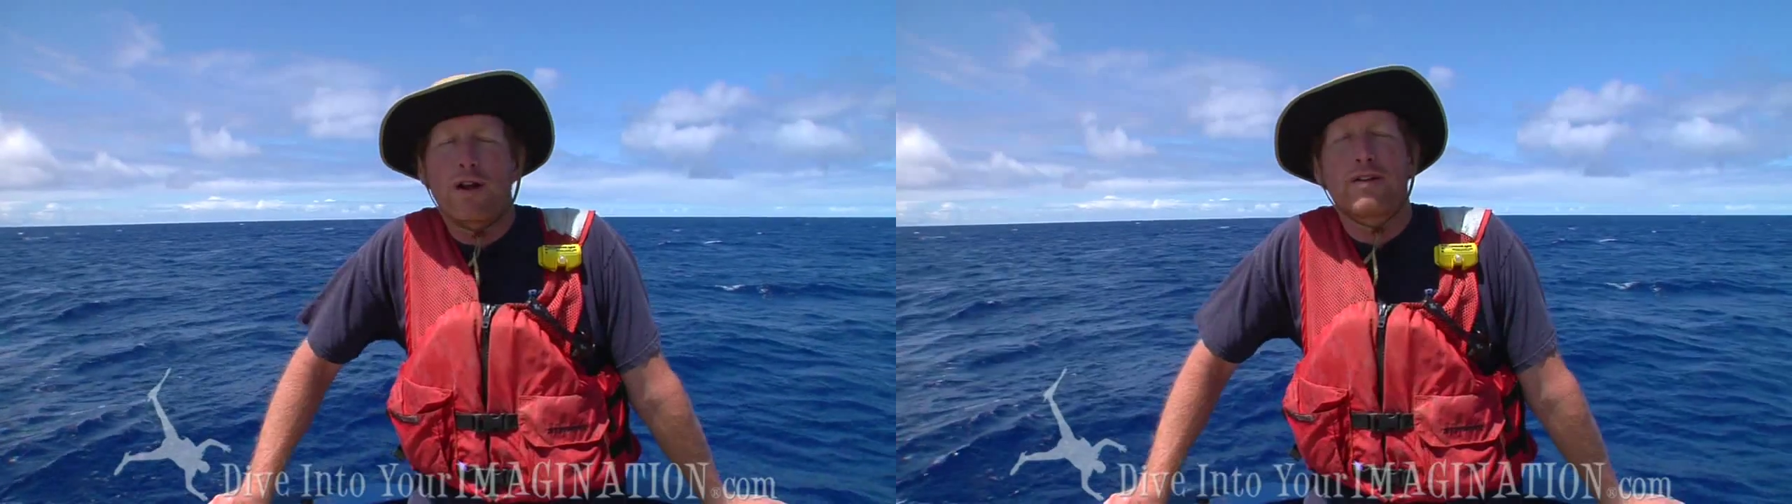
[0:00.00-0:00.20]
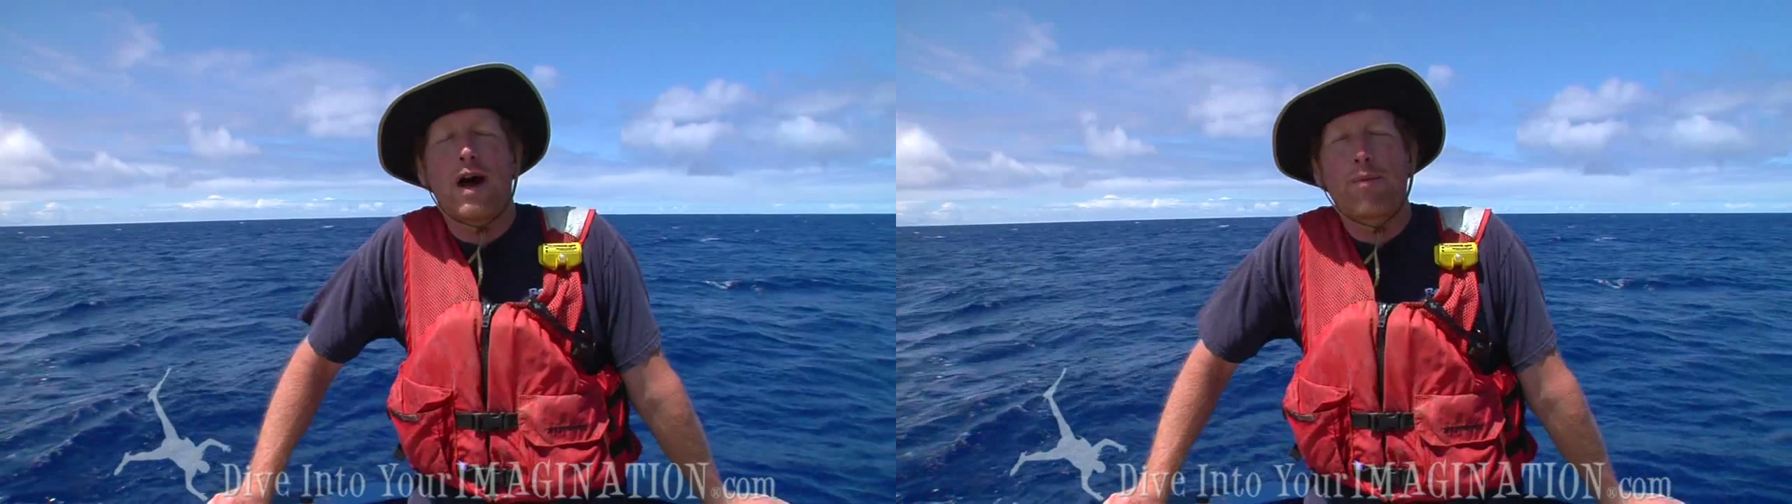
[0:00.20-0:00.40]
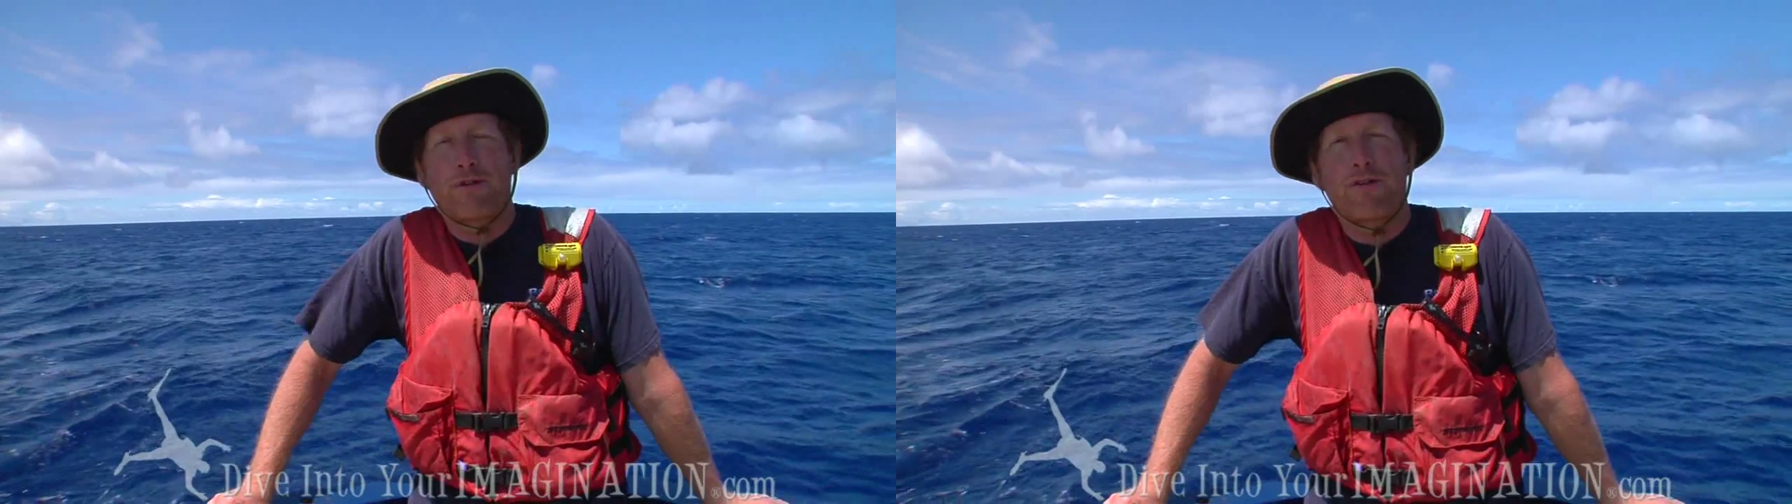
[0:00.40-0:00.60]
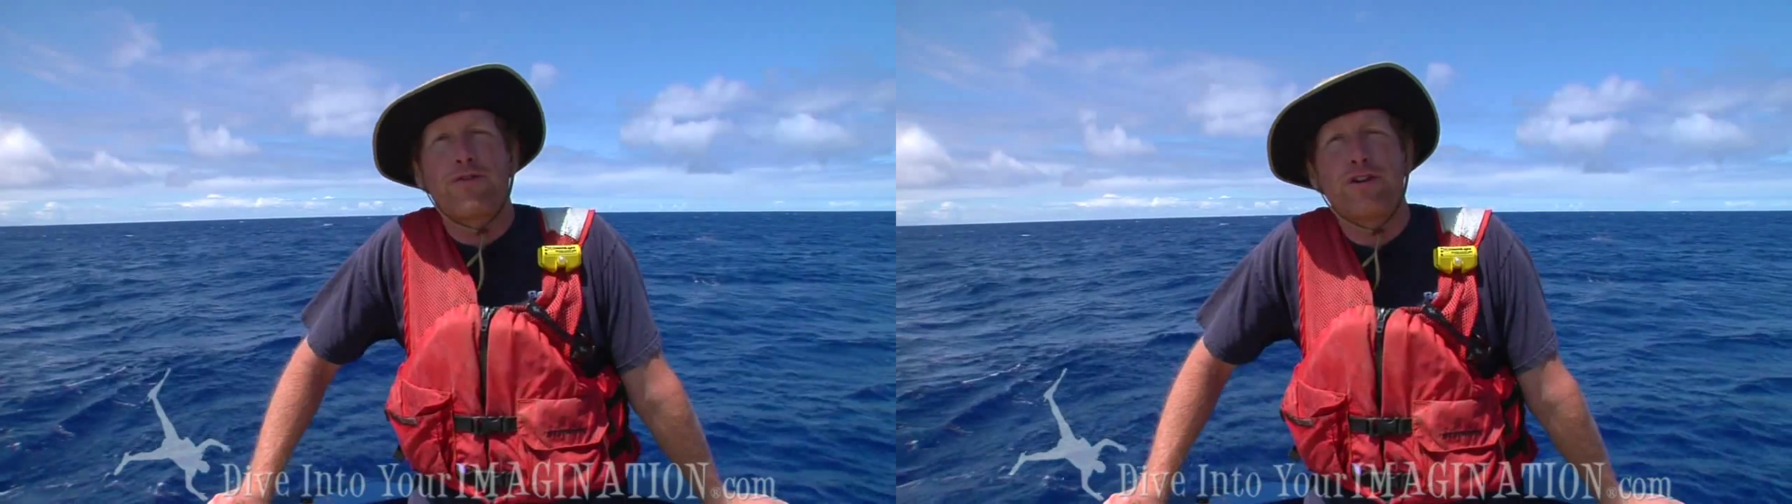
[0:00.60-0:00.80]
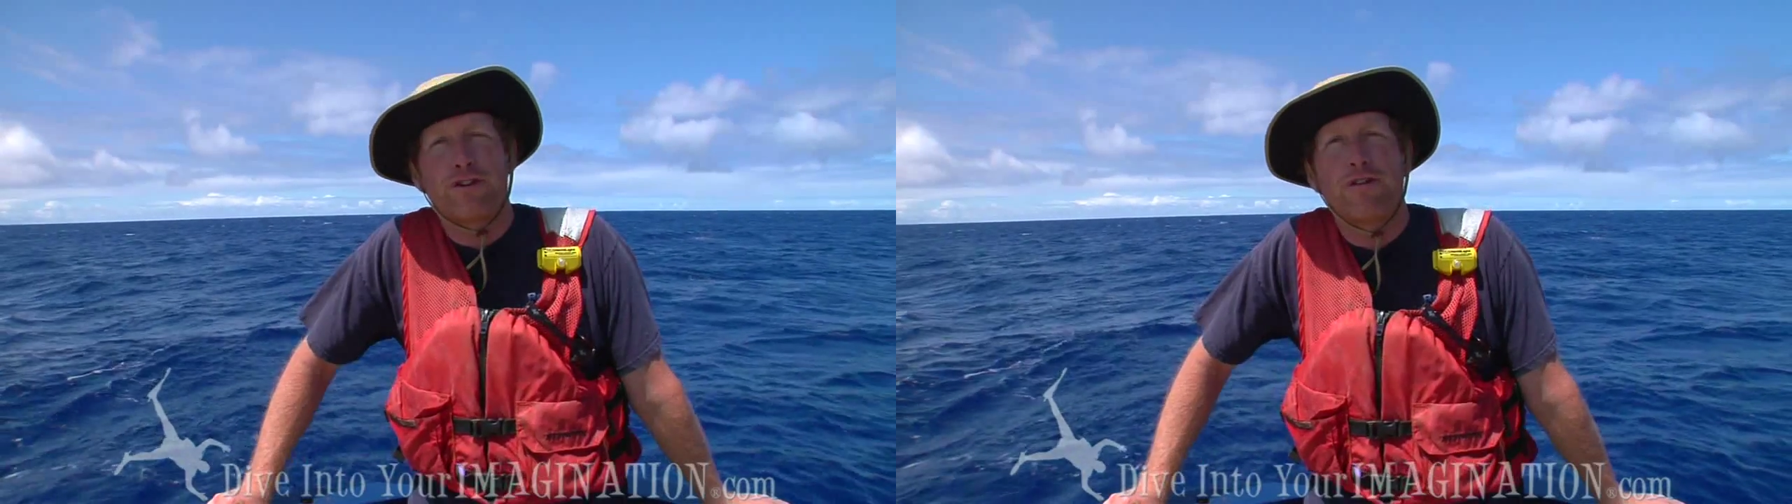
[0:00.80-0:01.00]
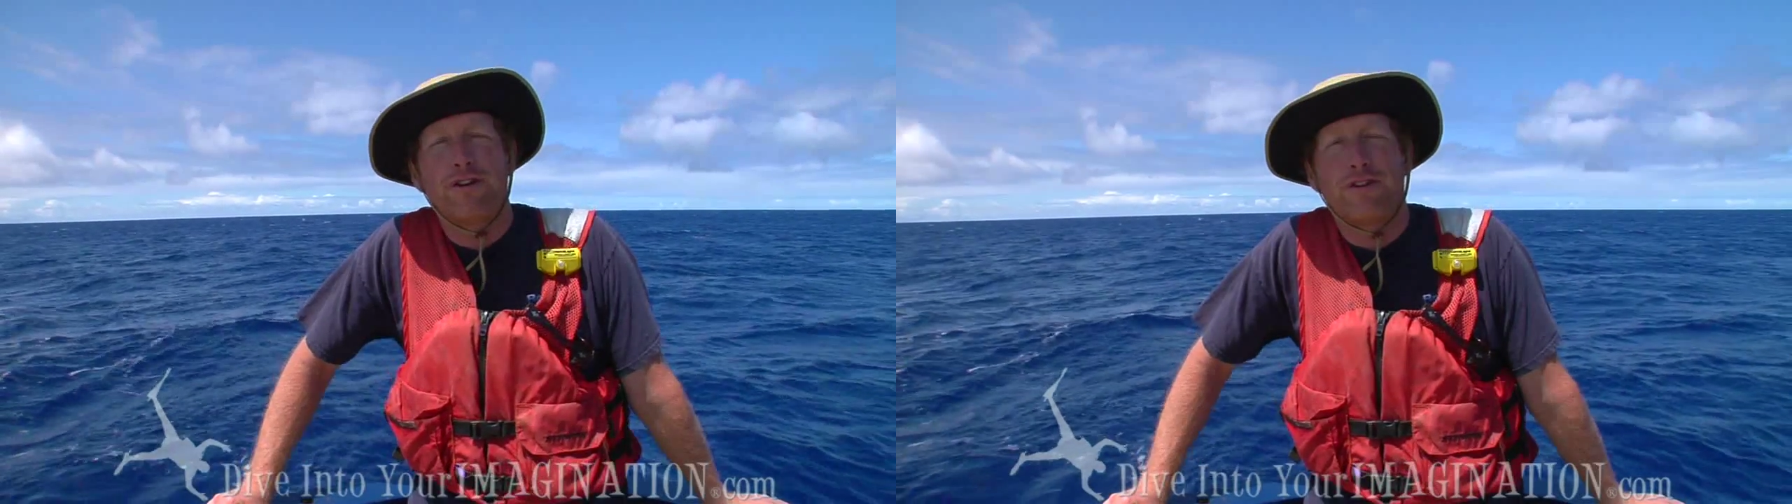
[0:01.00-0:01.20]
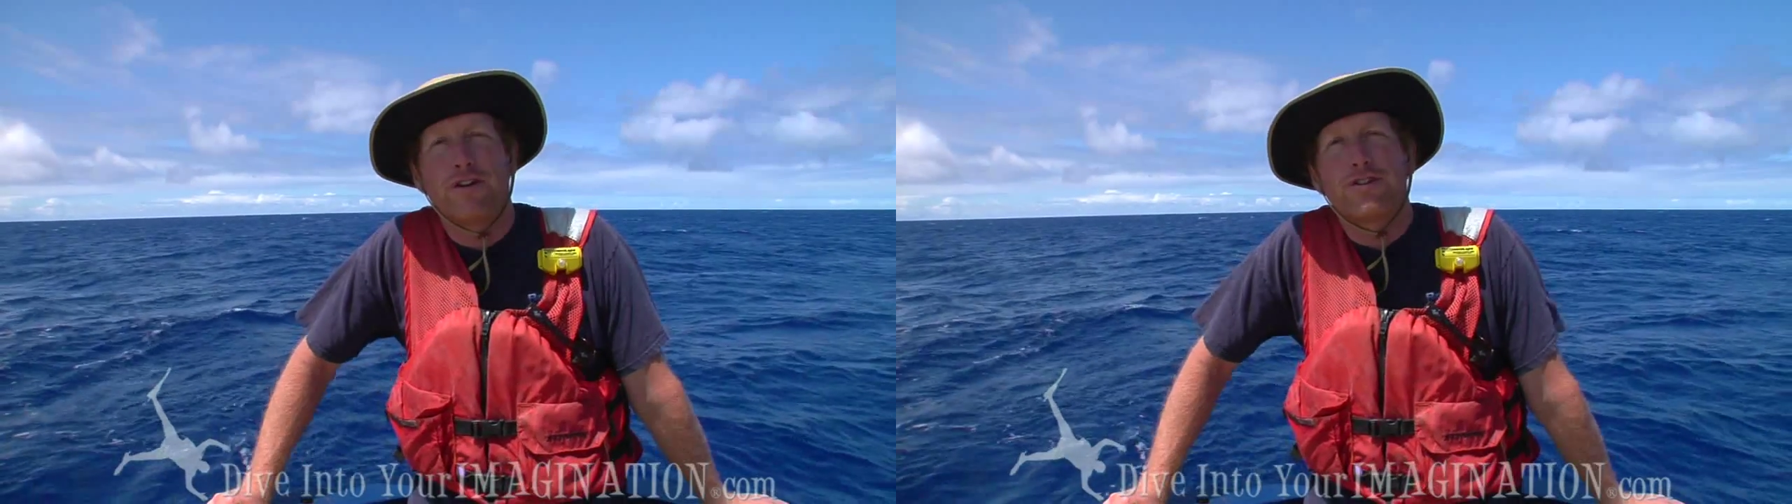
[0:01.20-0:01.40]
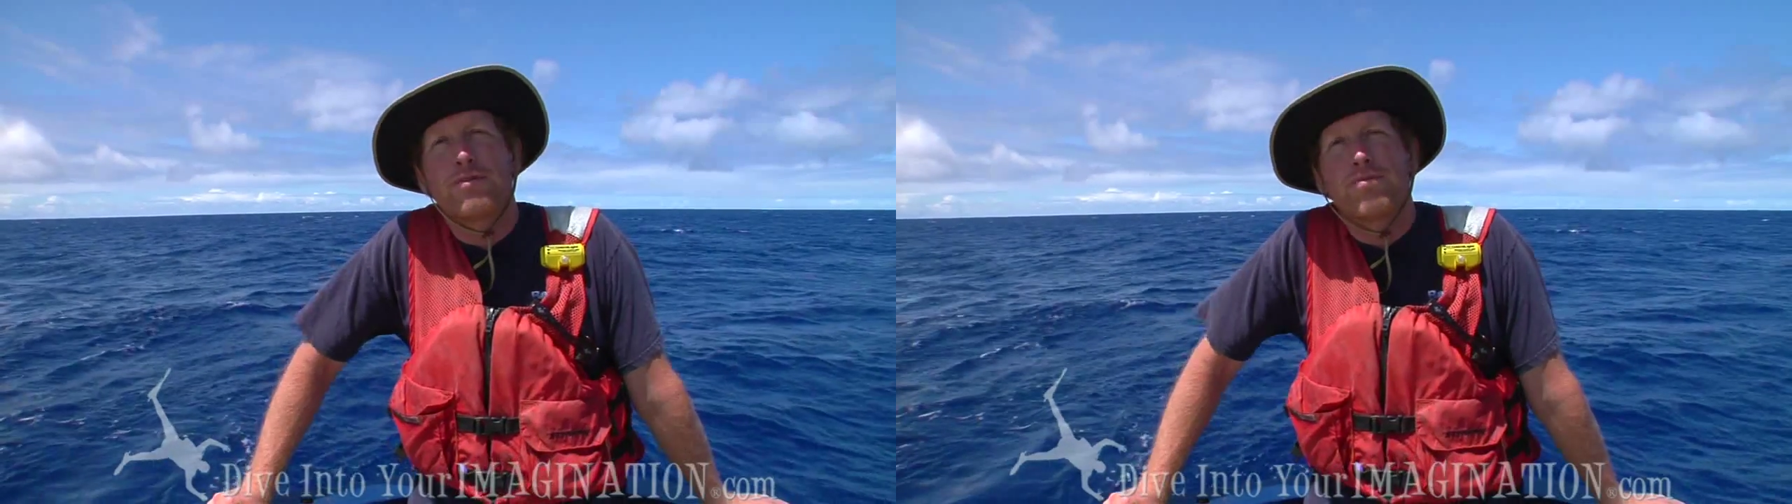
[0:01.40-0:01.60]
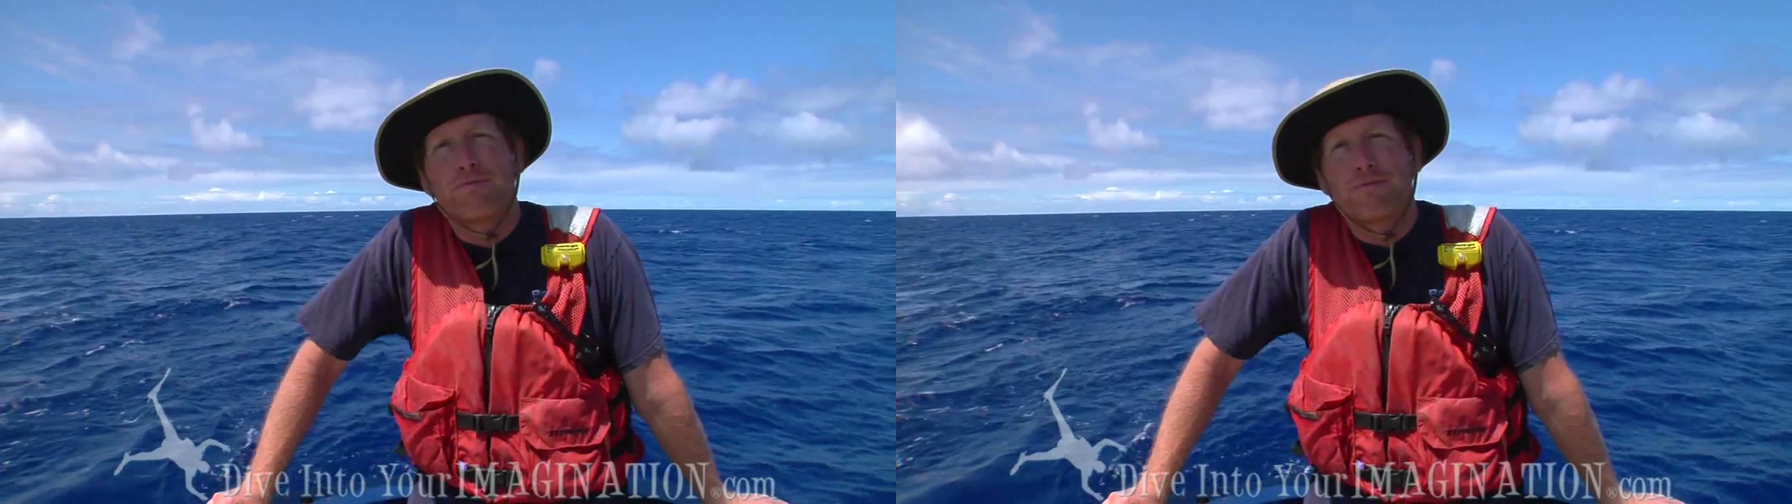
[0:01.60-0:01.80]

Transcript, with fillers: a topic for future research.